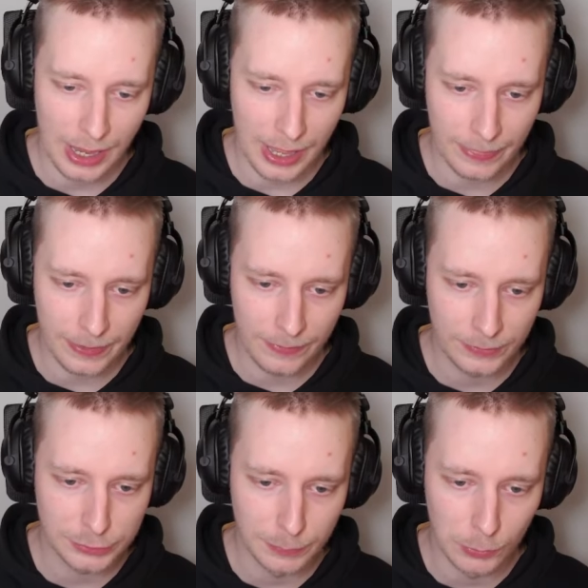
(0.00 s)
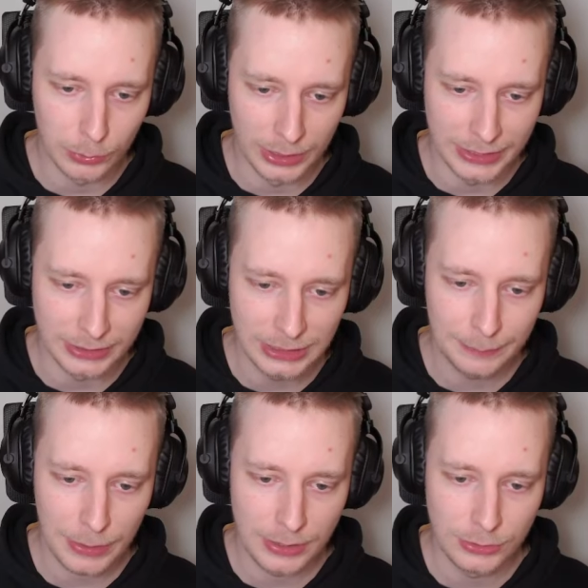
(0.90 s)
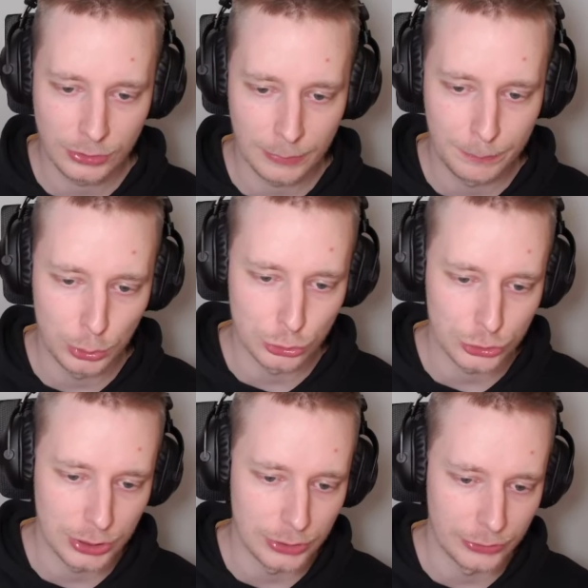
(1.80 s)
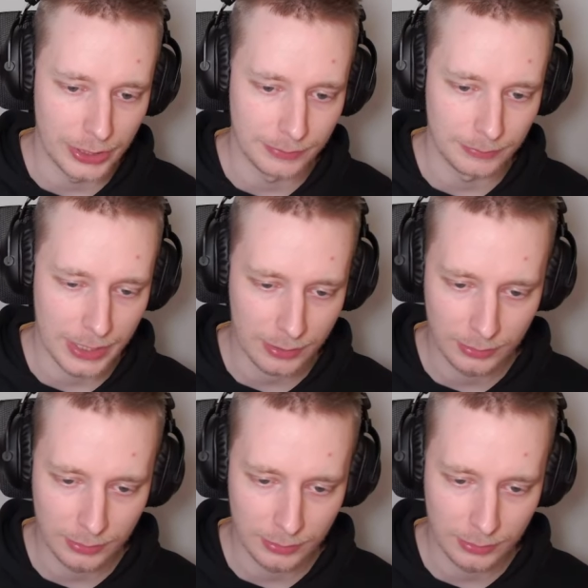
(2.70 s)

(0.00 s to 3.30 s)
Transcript: And then this smoke will land deep, and you can push here and like